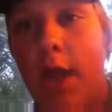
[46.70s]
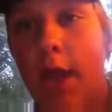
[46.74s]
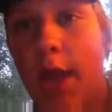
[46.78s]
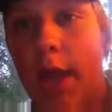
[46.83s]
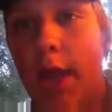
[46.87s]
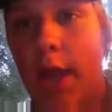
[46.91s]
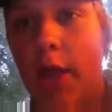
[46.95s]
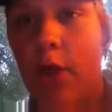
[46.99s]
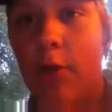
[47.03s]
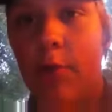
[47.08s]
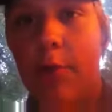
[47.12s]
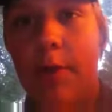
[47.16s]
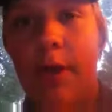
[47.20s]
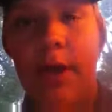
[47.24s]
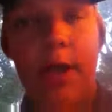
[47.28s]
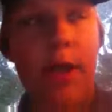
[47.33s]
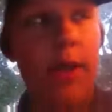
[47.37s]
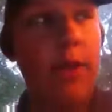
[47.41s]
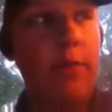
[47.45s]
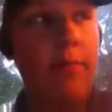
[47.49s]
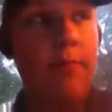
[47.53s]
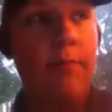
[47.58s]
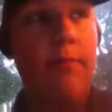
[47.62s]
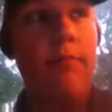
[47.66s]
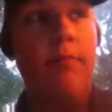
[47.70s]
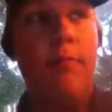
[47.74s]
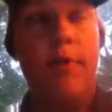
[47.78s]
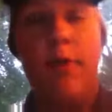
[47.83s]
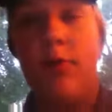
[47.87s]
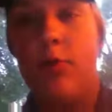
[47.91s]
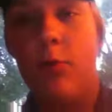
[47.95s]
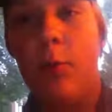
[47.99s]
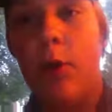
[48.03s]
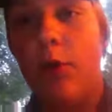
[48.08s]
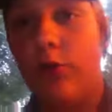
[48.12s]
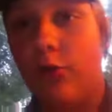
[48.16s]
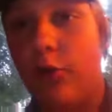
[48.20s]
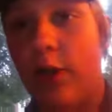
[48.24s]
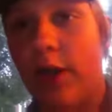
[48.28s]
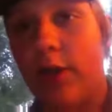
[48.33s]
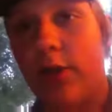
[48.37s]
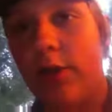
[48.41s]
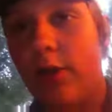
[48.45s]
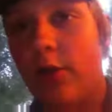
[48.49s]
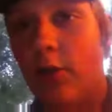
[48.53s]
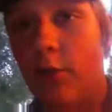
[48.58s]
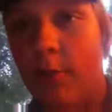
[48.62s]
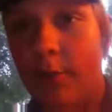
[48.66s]
It's most
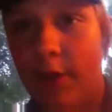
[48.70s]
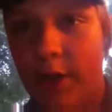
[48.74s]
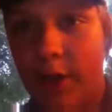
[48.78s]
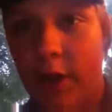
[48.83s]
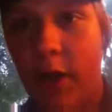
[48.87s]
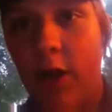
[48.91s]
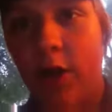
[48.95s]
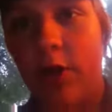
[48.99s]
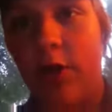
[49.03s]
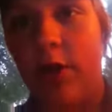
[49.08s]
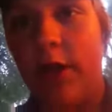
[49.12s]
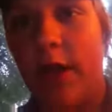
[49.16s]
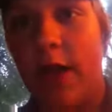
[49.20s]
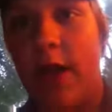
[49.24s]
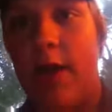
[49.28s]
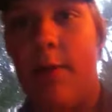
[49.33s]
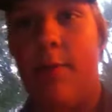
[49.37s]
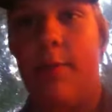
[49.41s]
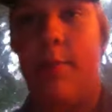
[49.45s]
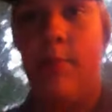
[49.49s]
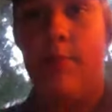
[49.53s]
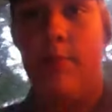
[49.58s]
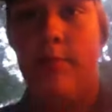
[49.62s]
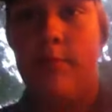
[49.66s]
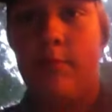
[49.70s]
likely going to be an ugly game.